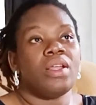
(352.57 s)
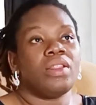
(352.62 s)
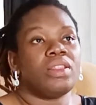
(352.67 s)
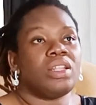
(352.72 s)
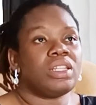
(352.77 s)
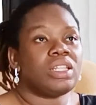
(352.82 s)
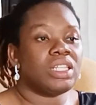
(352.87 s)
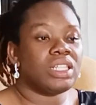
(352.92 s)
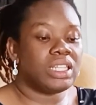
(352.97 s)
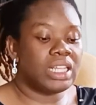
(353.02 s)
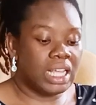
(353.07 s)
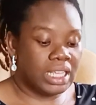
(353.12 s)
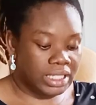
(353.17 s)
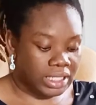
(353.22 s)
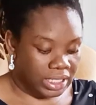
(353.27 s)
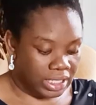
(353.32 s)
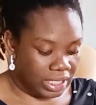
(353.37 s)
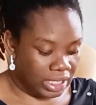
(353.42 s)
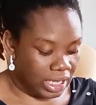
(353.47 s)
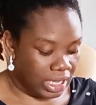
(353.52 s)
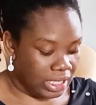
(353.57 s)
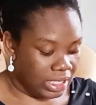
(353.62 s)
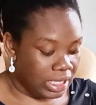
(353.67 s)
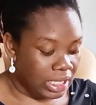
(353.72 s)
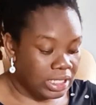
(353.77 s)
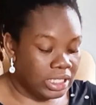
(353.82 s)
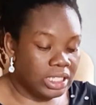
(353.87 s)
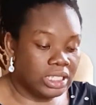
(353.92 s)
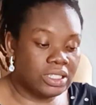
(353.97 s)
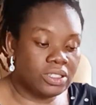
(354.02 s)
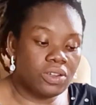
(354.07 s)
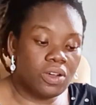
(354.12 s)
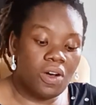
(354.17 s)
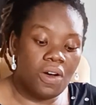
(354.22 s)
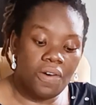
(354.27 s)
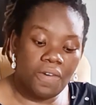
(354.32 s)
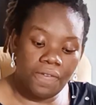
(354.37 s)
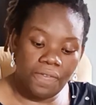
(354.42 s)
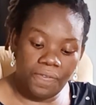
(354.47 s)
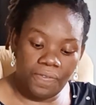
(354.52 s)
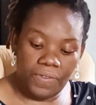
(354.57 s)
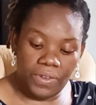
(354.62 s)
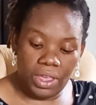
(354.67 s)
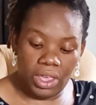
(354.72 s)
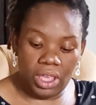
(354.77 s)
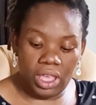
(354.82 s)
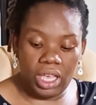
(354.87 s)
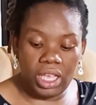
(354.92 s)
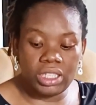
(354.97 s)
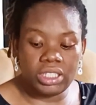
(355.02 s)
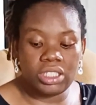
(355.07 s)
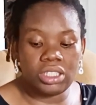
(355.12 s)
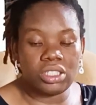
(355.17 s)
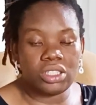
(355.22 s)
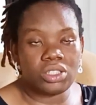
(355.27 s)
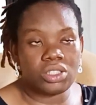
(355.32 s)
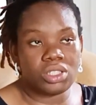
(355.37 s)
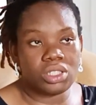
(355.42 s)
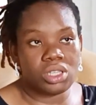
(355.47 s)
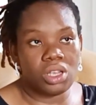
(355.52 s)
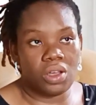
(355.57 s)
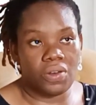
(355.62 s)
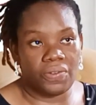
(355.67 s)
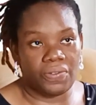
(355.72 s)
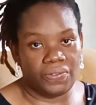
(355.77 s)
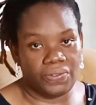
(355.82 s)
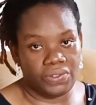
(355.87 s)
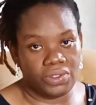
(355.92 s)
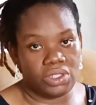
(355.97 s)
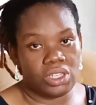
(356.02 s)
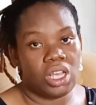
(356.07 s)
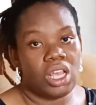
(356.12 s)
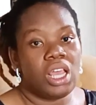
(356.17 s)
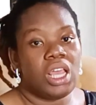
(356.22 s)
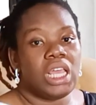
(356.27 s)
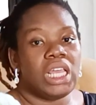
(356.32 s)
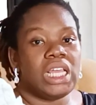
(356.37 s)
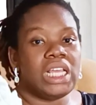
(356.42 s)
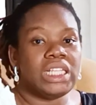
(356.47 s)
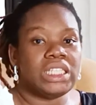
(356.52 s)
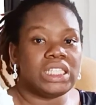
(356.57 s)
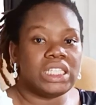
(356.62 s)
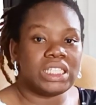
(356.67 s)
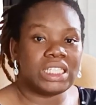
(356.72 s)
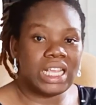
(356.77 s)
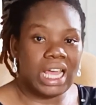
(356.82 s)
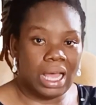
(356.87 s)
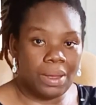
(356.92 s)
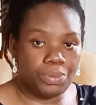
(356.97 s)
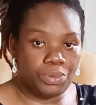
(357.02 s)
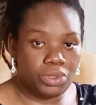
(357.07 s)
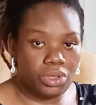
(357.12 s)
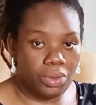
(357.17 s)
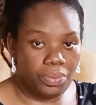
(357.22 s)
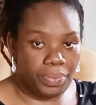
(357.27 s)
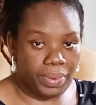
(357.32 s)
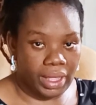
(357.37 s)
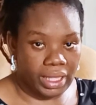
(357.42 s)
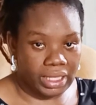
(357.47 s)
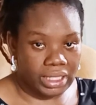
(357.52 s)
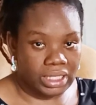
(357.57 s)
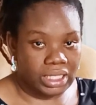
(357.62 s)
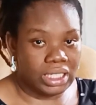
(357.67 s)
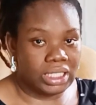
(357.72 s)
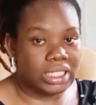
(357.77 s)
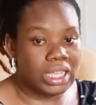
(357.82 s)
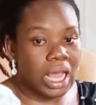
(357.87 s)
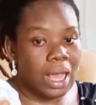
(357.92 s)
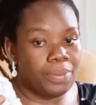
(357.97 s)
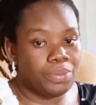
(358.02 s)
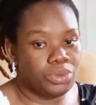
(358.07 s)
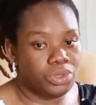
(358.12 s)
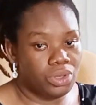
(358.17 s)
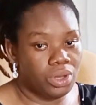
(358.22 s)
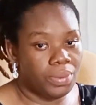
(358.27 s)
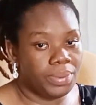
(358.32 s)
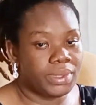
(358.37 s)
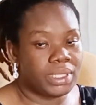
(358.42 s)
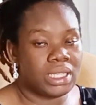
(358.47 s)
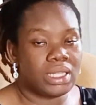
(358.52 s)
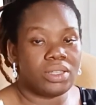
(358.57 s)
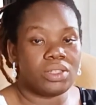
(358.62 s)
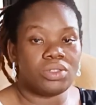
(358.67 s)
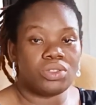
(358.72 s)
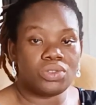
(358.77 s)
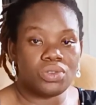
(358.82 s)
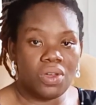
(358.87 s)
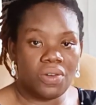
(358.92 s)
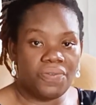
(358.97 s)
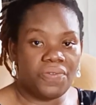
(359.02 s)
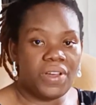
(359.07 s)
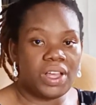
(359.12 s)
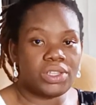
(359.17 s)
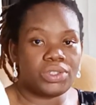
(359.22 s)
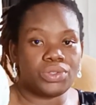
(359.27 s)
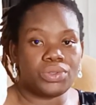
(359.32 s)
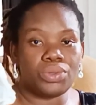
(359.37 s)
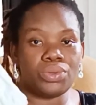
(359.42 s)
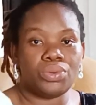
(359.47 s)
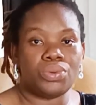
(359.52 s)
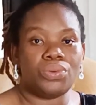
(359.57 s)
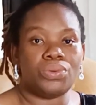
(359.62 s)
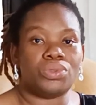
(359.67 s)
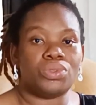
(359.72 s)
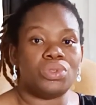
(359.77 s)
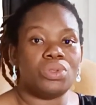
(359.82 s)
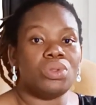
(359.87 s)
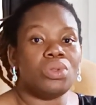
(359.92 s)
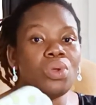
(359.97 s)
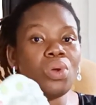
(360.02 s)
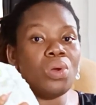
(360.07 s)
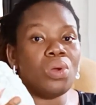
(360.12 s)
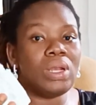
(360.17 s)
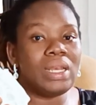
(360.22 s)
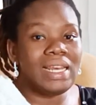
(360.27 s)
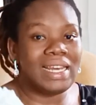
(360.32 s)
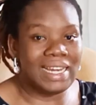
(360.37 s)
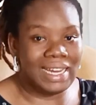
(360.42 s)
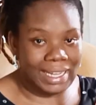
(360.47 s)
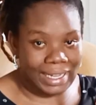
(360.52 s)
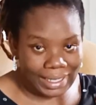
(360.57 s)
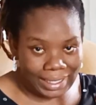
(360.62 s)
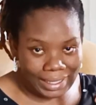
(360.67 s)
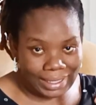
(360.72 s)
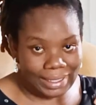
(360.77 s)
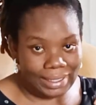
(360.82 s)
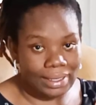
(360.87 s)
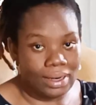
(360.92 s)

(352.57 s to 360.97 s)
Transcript: Then the next thing is, it is comfy, it is soft, it is absorbent, it absorbs. So far, so good. No leak.